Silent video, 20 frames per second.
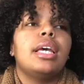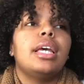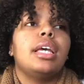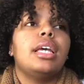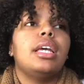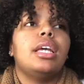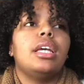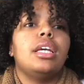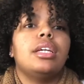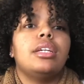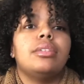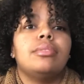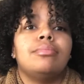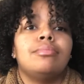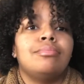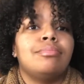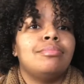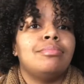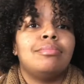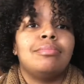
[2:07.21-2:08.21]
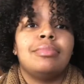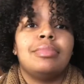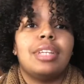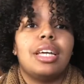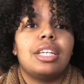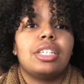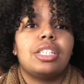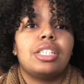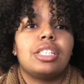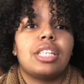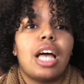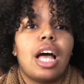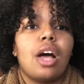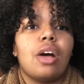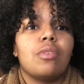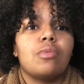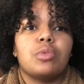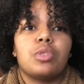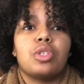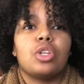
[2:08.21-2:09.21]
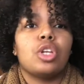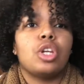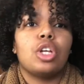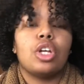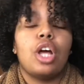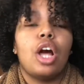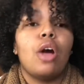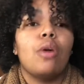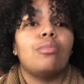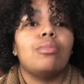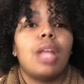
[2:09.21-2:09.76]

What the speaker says: and that's just how it was gonna go.